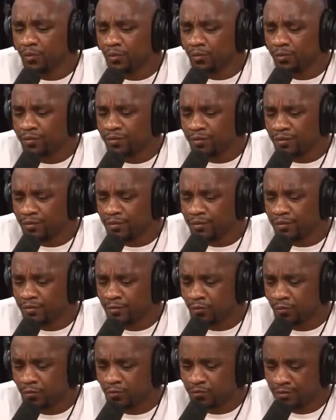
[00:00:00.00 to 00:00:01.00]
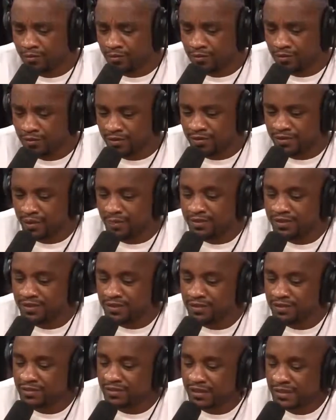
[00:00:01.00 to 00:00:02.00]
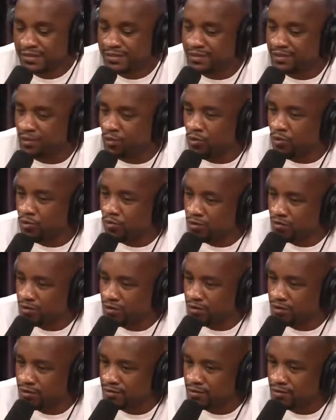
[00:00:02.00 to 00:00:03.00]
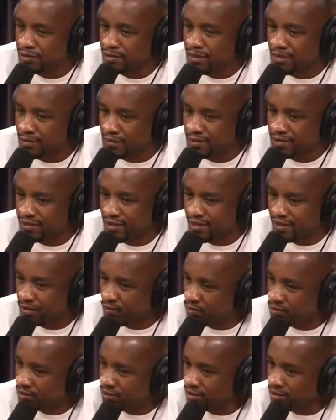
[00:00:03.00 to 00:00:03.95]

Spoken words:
the substance, is it oral? Can it be taken orally?